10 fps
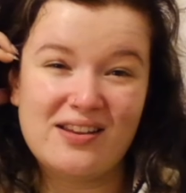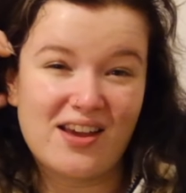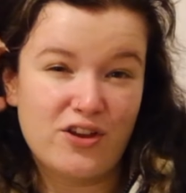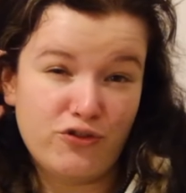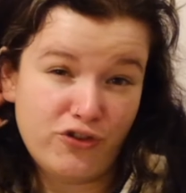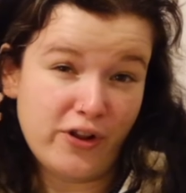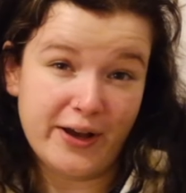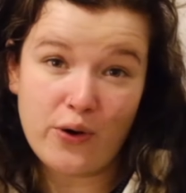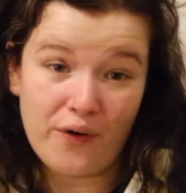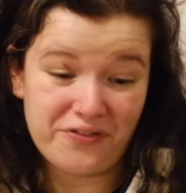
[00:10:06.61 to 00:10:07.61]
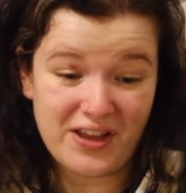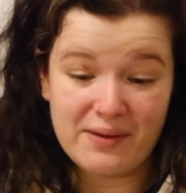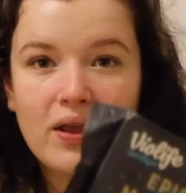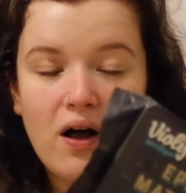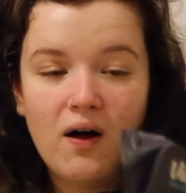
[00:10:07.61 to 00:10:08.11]
to get used to, like coffee.
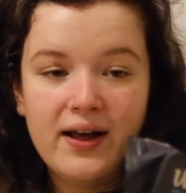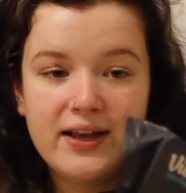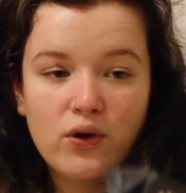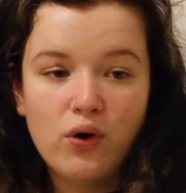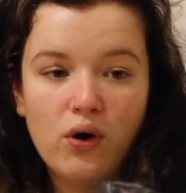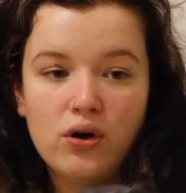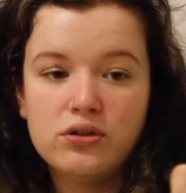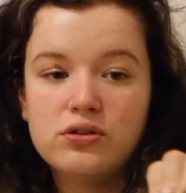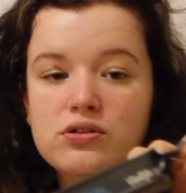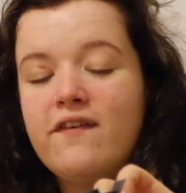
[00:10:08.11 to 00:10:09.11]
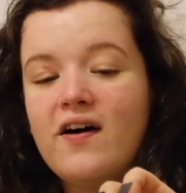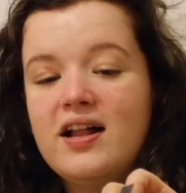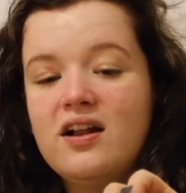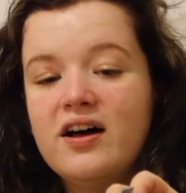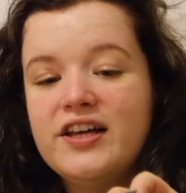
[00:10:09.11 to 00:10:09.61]
I got
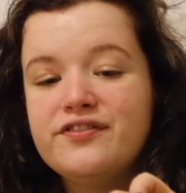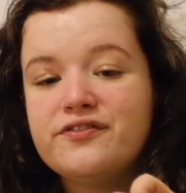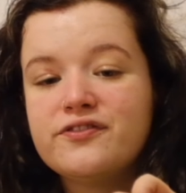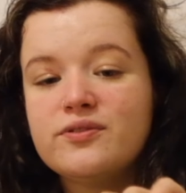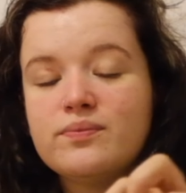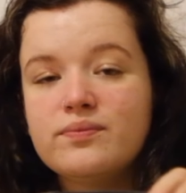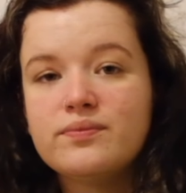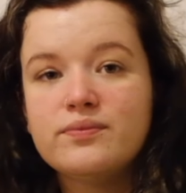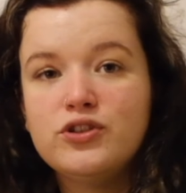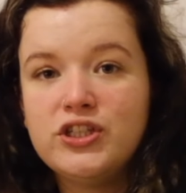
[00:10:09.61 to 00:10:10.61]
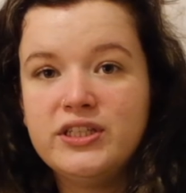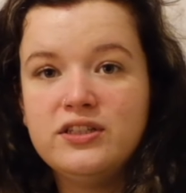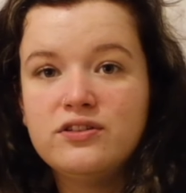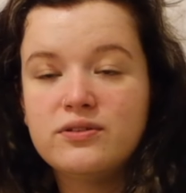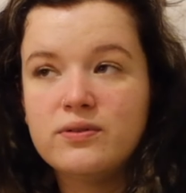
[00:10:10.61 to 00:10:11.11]
BioLife
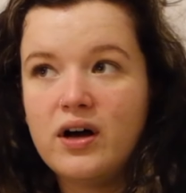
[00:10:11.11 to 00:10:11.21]
cheese.